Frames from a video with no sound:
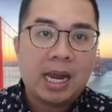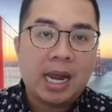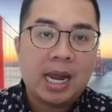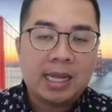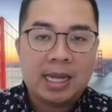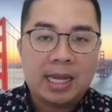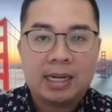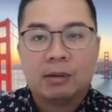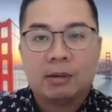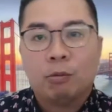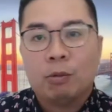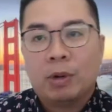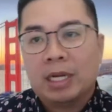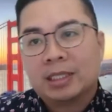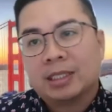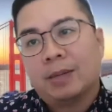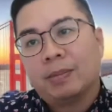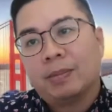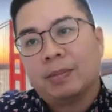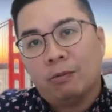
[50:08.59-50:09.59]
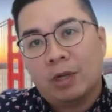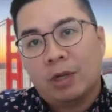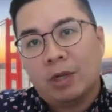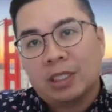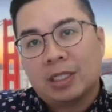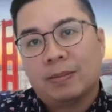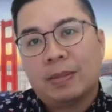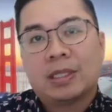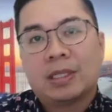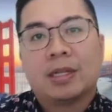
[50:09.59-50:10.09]
And then when
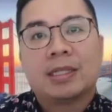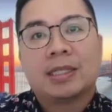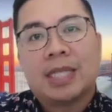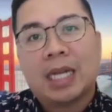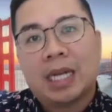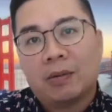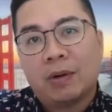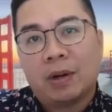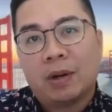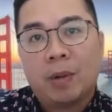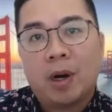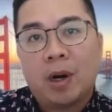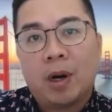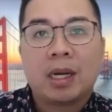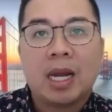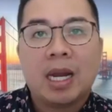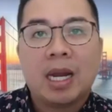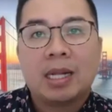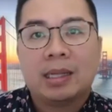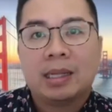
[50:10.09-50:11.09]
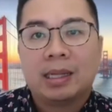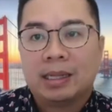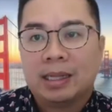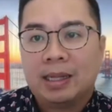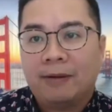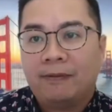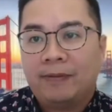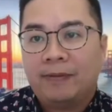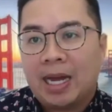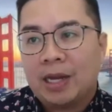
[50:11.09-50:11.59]
something's on the secondary market, the
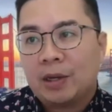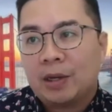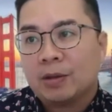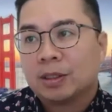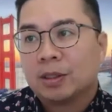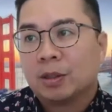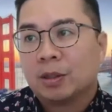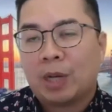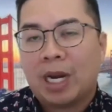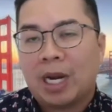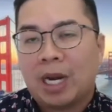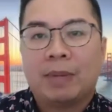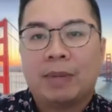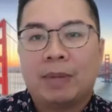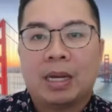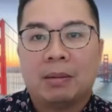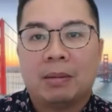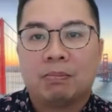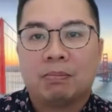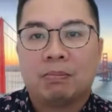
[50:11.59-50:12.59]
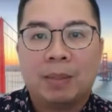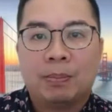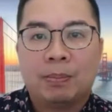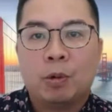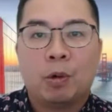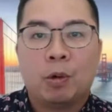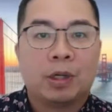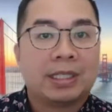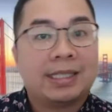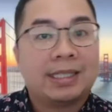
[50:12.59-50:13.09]
value is derived by people
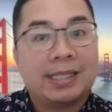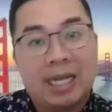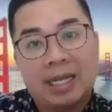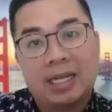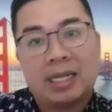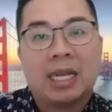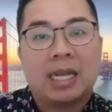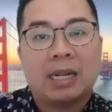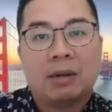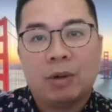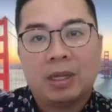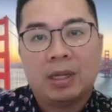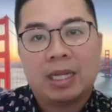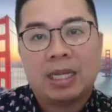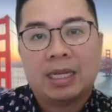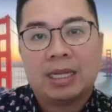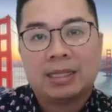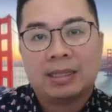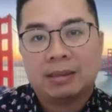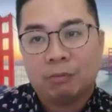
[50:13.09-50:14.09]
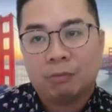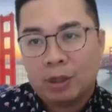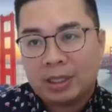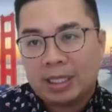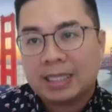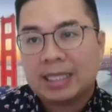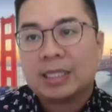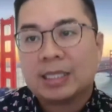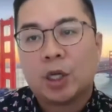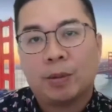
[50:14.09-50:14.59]
who are selling it and what they
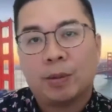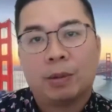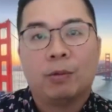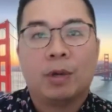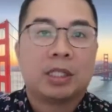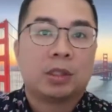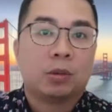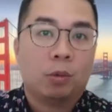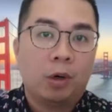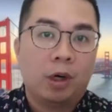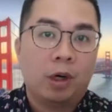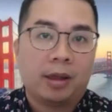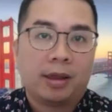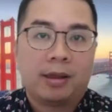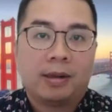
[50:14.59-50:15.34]
determine what it's worth.